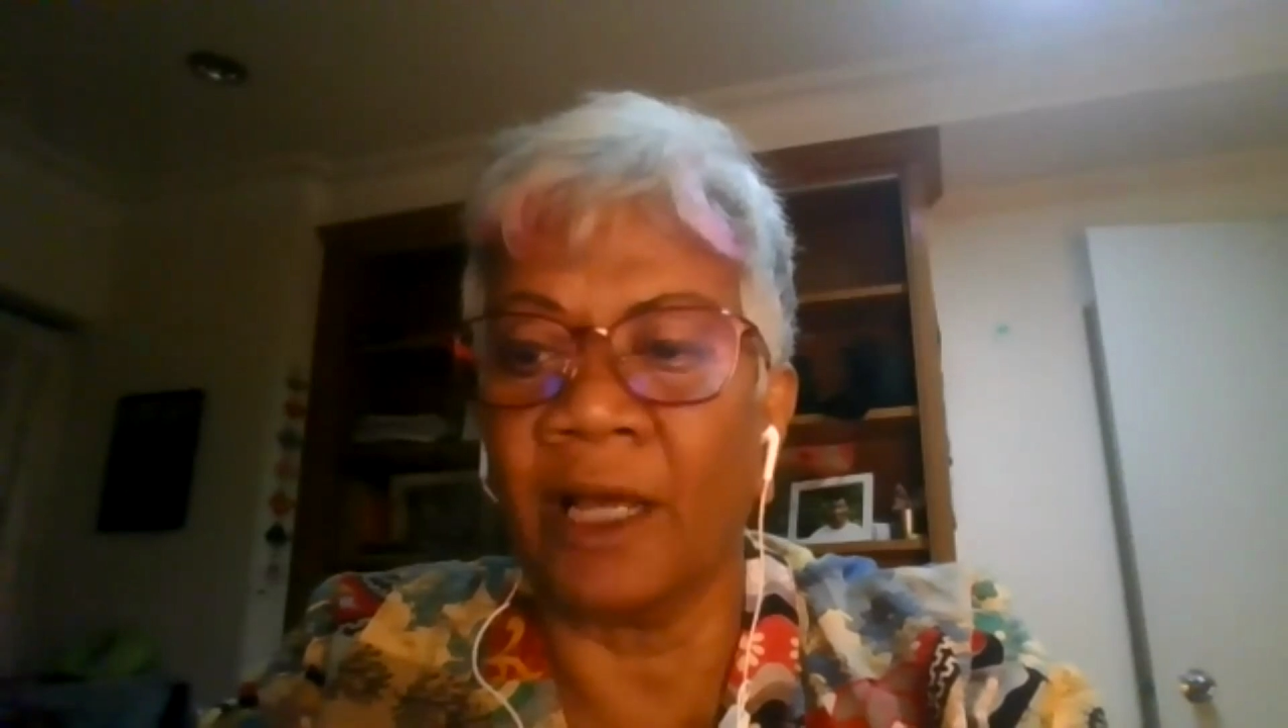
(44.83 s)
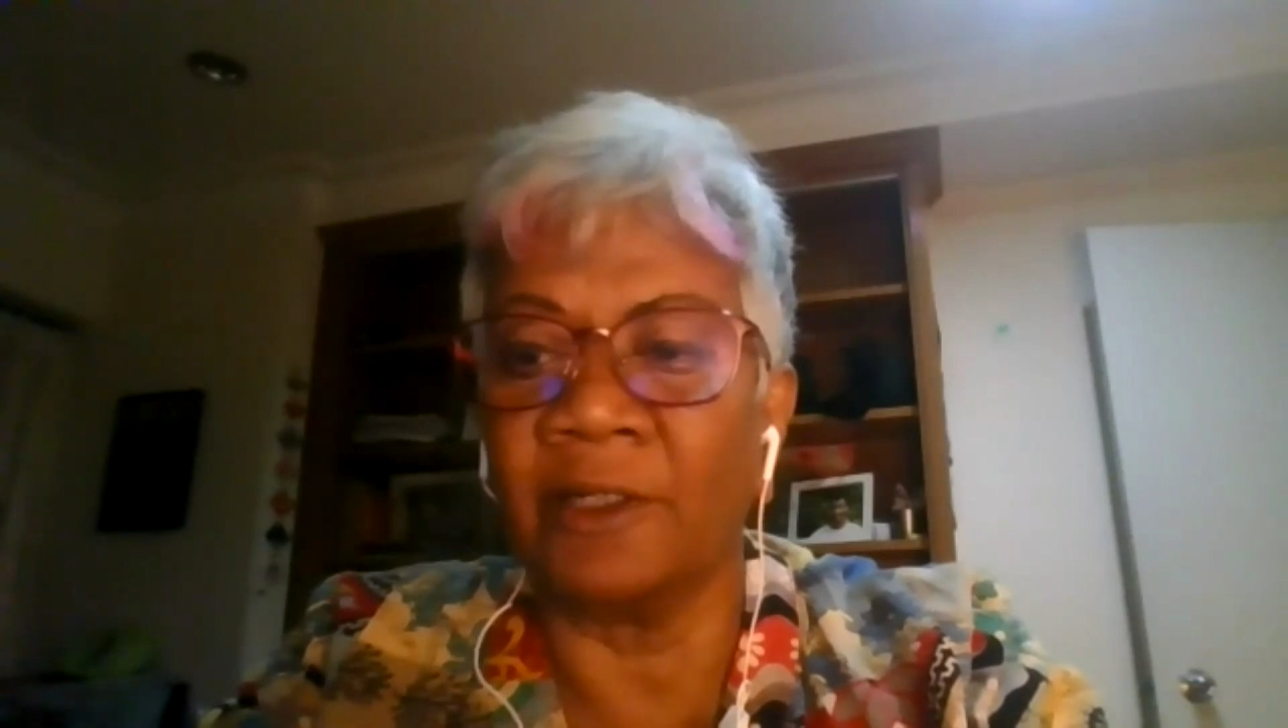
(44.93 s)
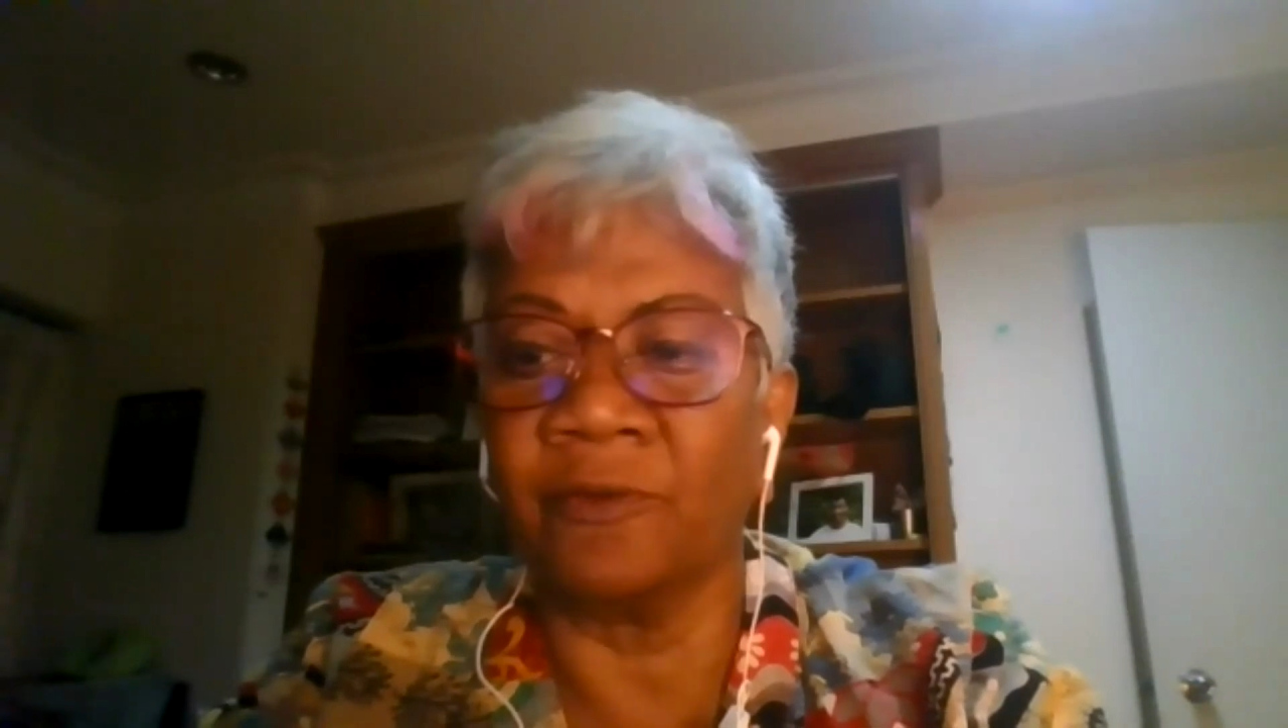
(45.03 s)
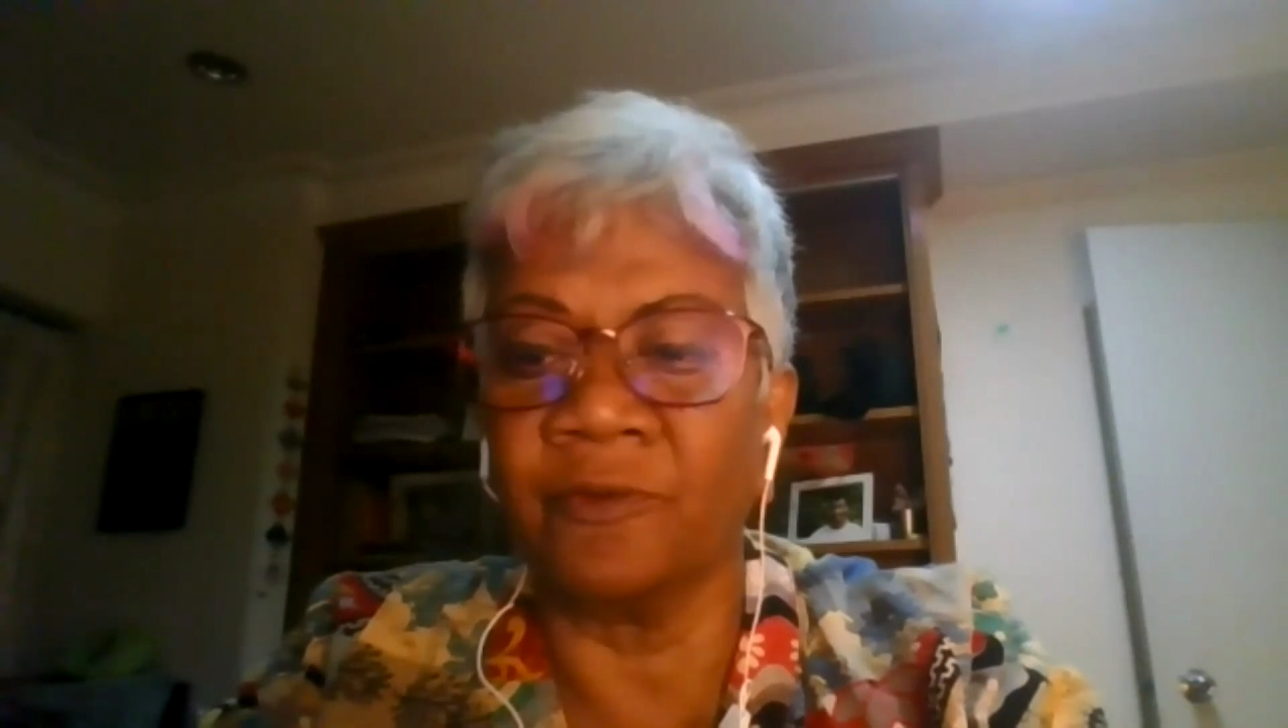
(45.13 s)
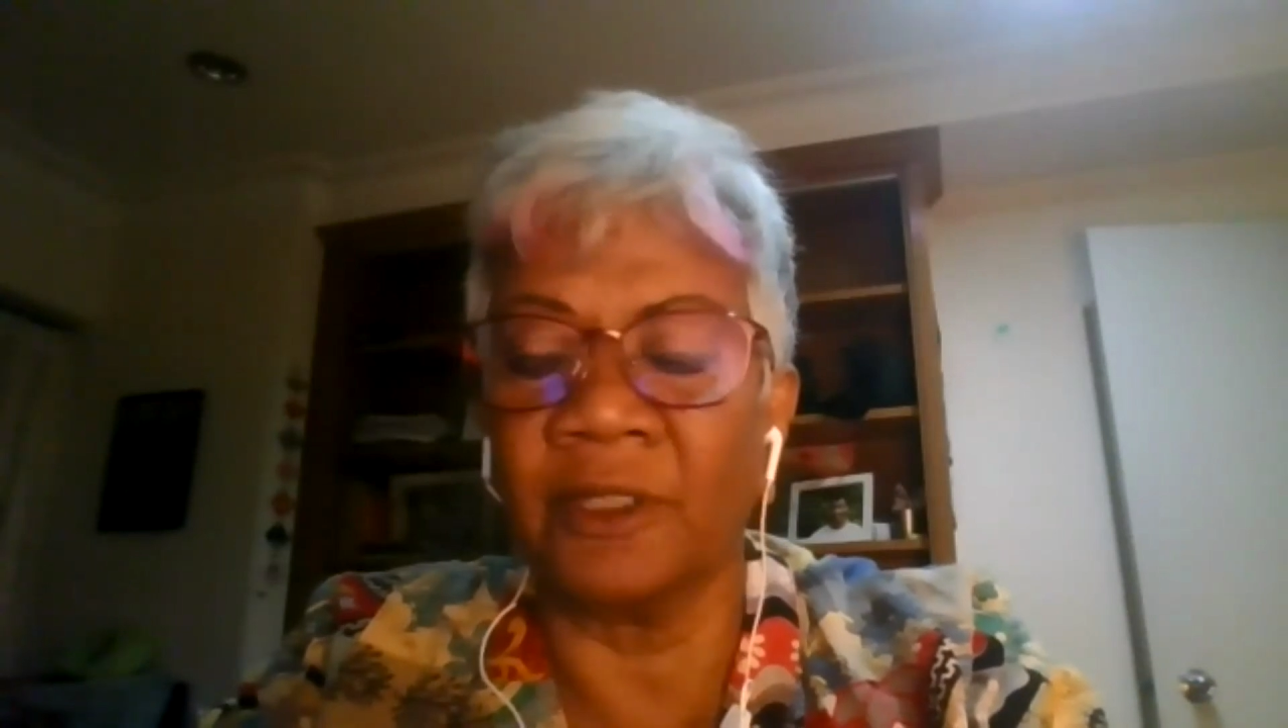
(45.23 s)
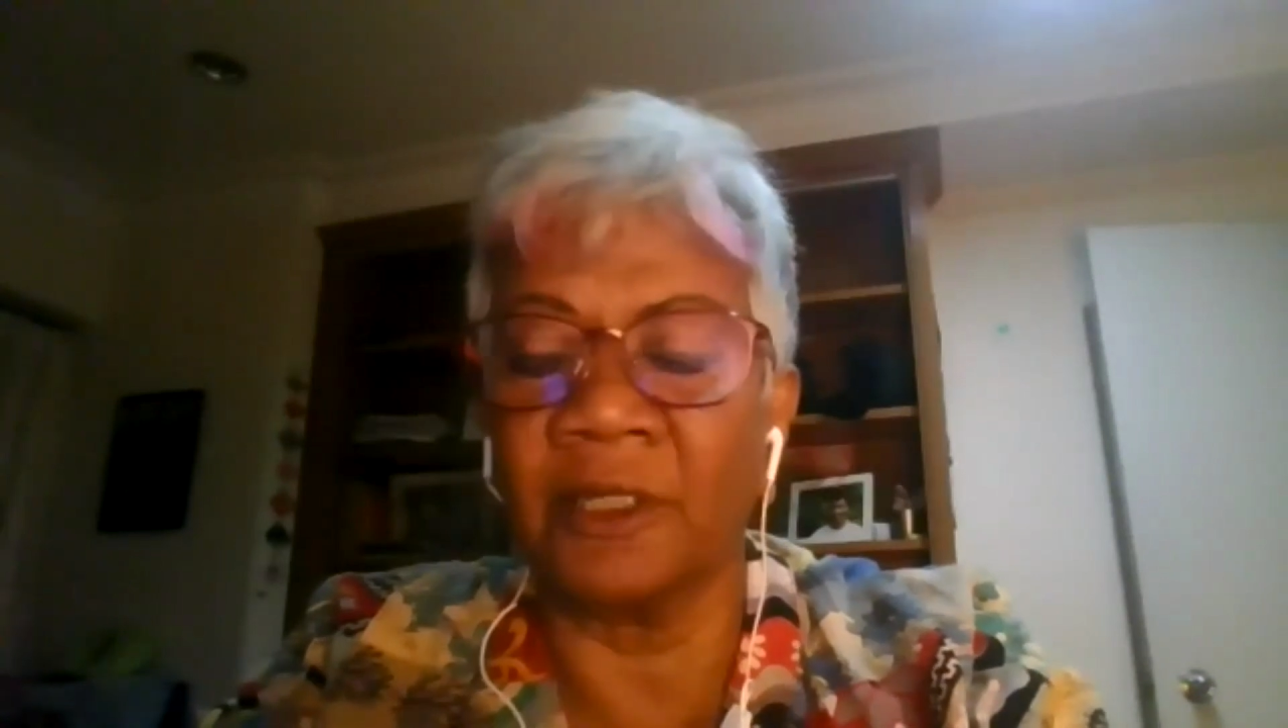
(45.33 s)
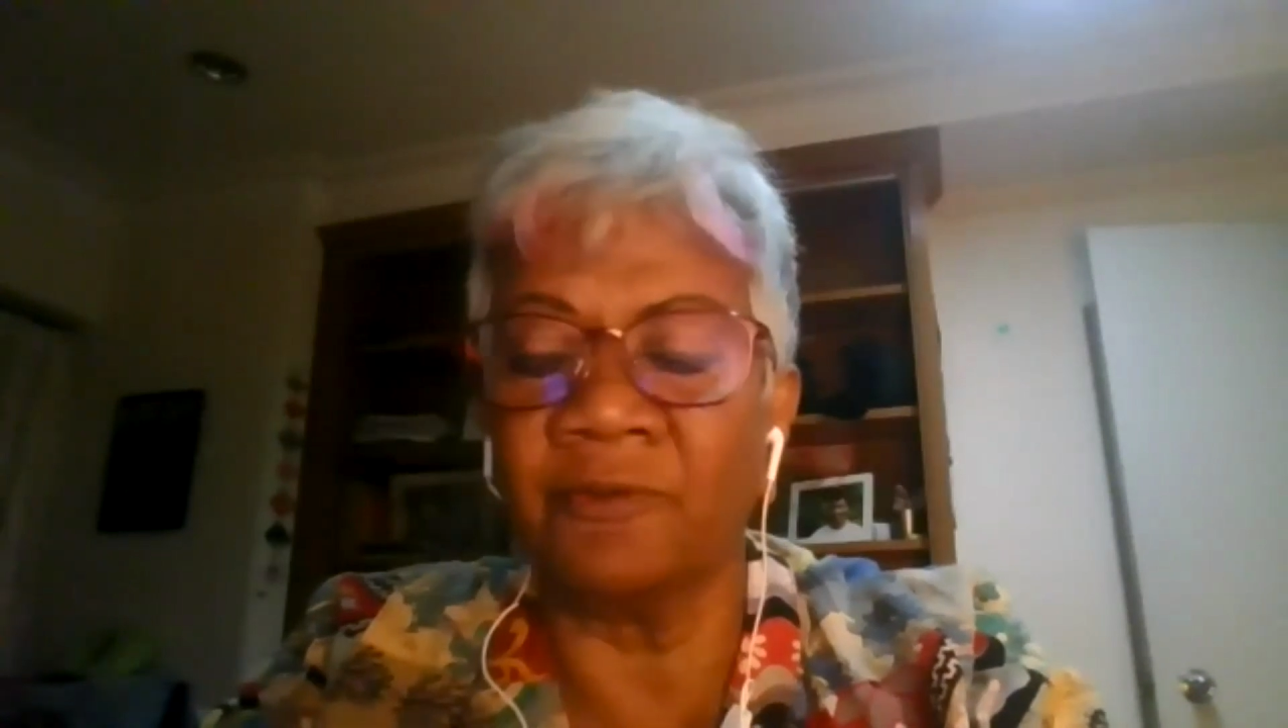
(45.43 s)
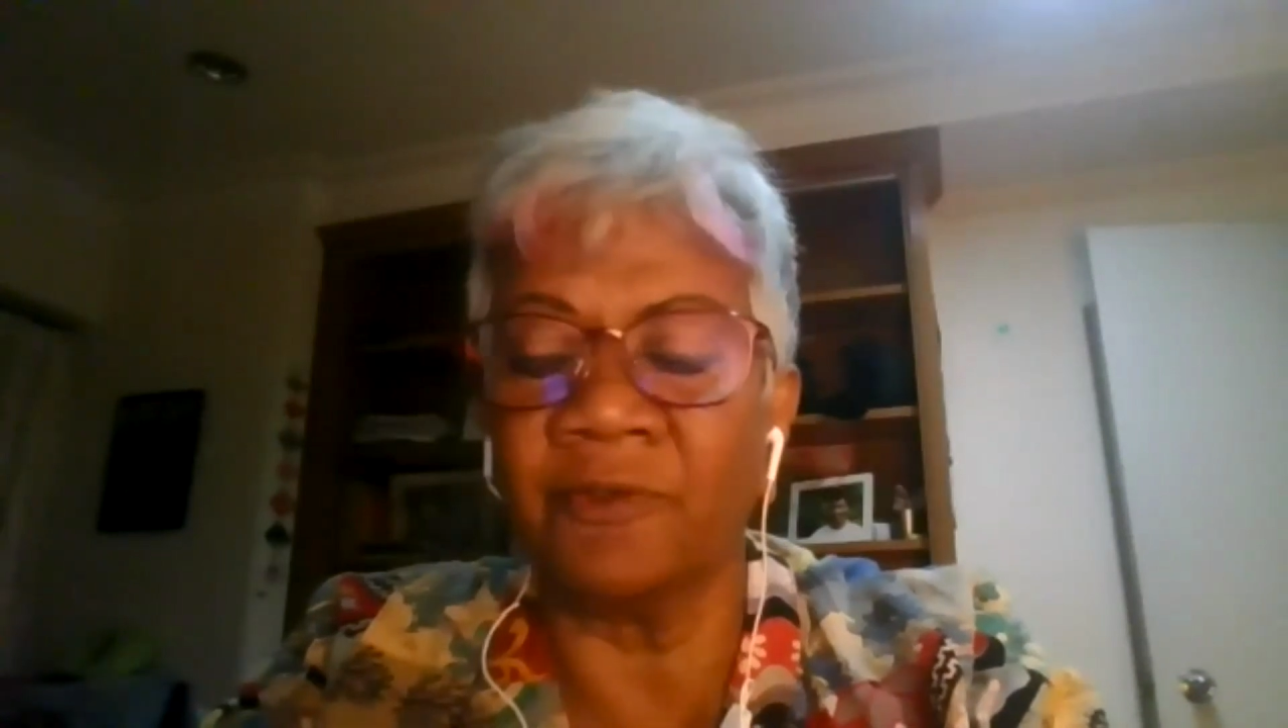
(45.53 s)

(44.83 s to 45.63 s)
of the